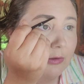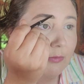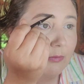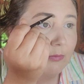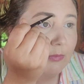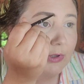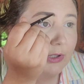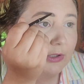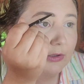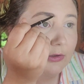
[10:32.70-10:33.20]

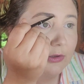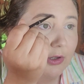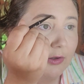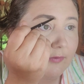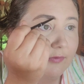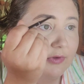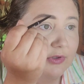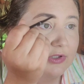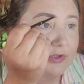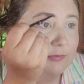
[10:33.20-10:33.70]
But I
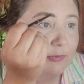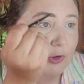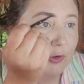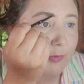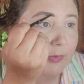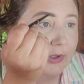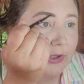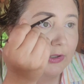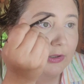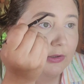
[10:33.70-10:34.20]
love the small
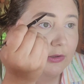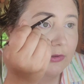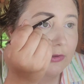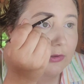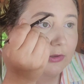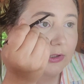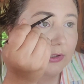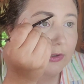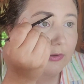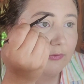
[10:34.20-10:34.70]
pen.
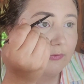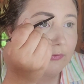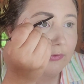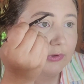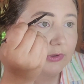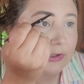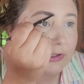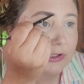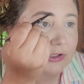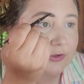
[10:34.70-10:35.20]
Like, it
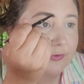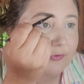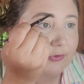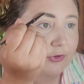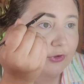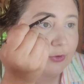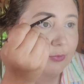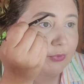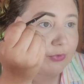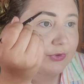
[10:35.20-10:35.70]
really is
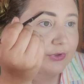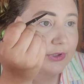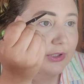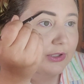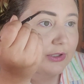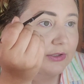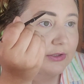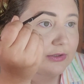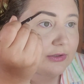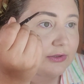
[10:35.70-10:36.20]
very
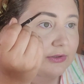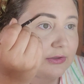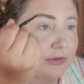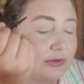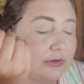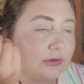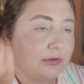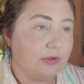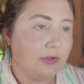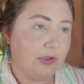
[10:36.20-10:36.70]
precise.
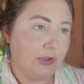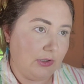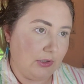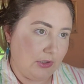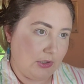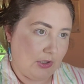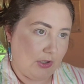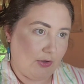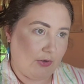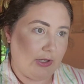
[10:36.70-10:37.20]

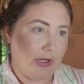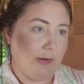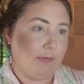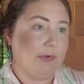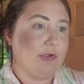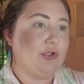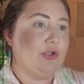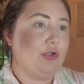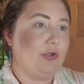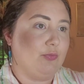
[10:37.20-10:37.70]
Okay, I'm gonna
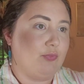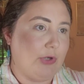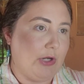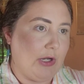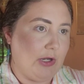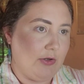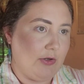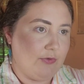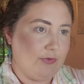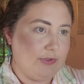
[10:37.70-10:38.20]
do the
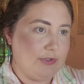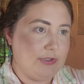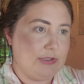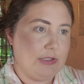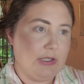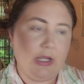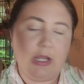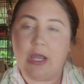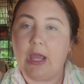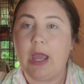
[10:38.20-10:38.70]
brows,
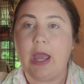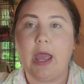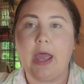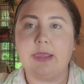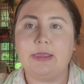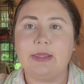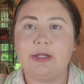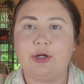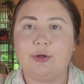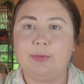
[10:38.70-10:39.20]
and
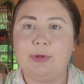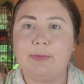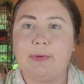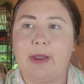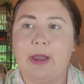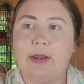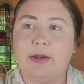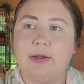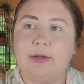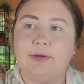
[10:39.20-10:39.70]
then I'll be
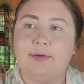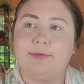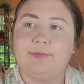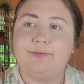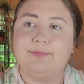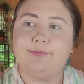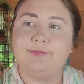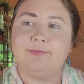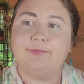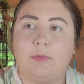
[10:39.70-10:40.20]
back.
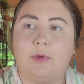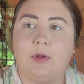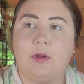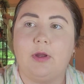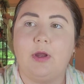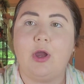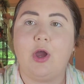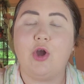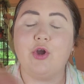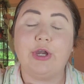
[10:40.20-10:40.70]

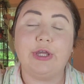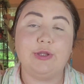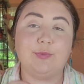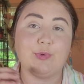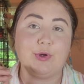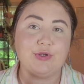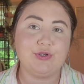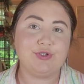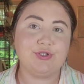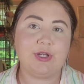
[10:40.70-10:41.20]
Okay, the
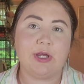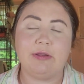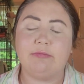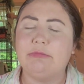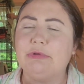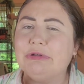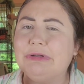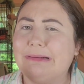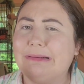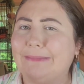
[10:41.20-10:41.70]
brows are done.
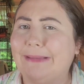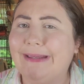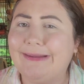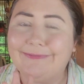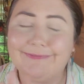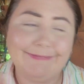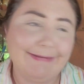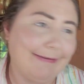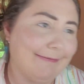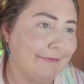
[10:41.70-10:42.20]
They're not my
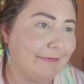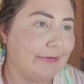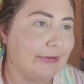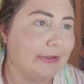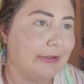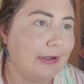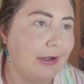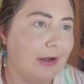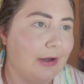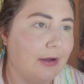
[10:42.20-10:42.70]

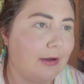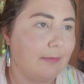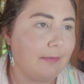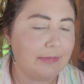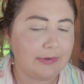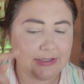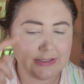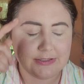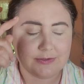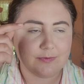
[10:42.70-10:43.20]
favorite.
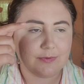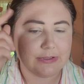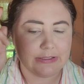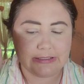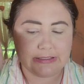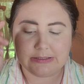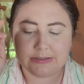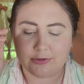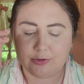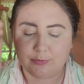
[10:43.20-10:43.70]
This one
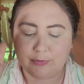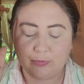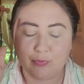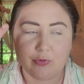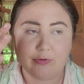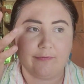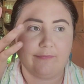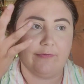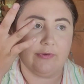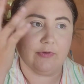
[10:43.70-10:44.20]
is a little bit
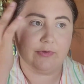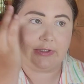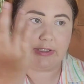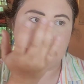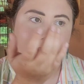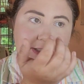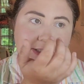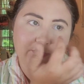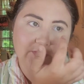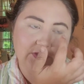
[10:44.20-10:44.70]
more filled in.
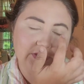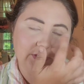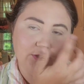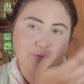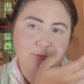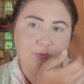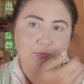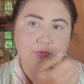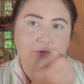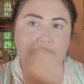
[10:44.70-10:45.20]
This one's a little
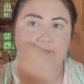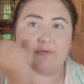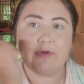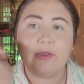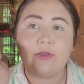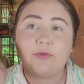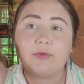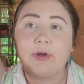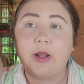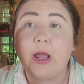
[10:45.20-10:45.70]
bit more
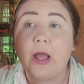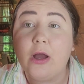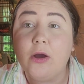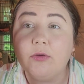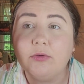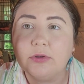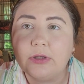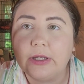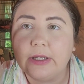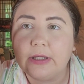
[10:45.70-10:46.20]
feathered
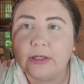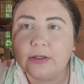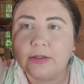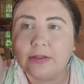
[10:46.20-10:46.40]
out. Like,